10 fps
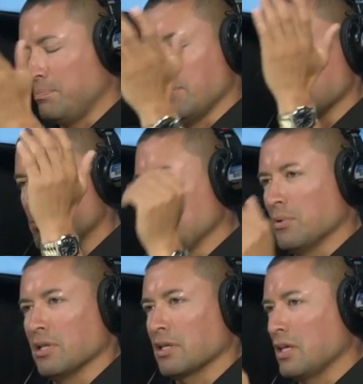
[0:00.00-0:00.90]
big
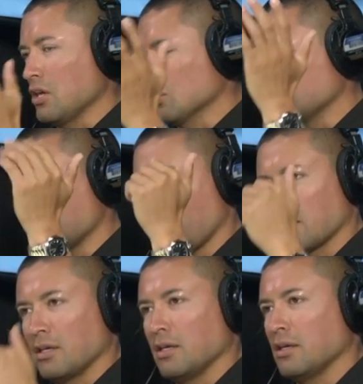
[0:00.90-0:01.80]
people like
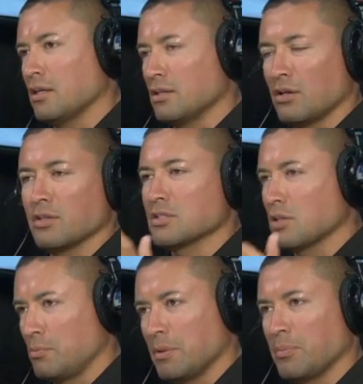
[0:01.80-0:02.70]
kiyosaki and all these
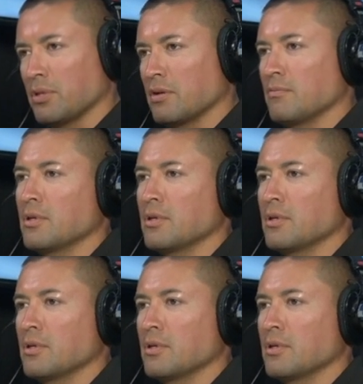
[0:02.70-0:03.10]
other people aren't people are,